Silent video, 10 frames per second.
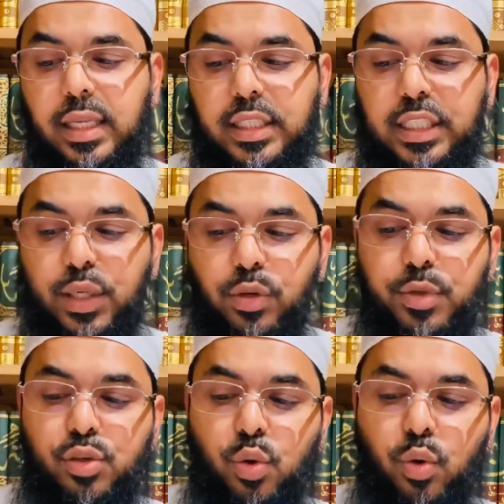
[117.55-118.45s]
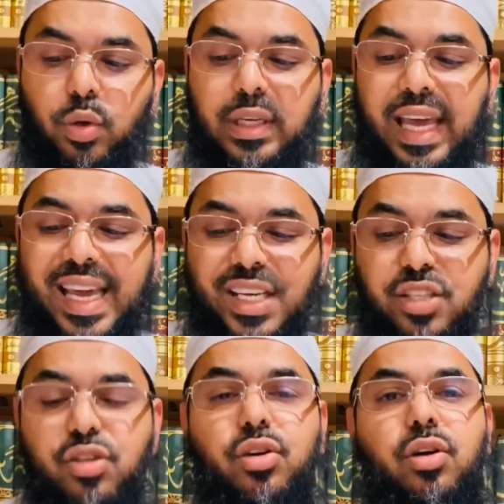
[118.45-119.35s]
She will be told,
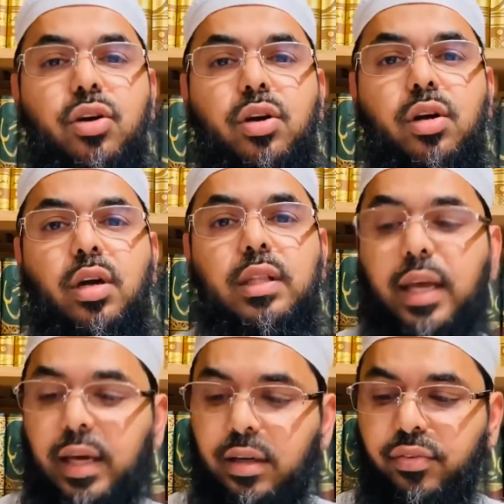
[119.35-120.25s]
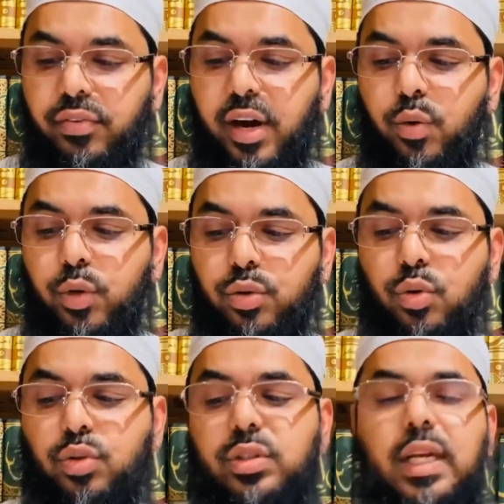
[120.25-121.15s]
enter the hellfire with
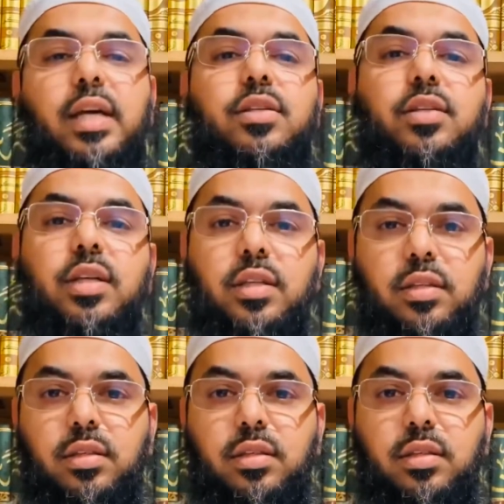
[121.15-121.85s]
those that enter it.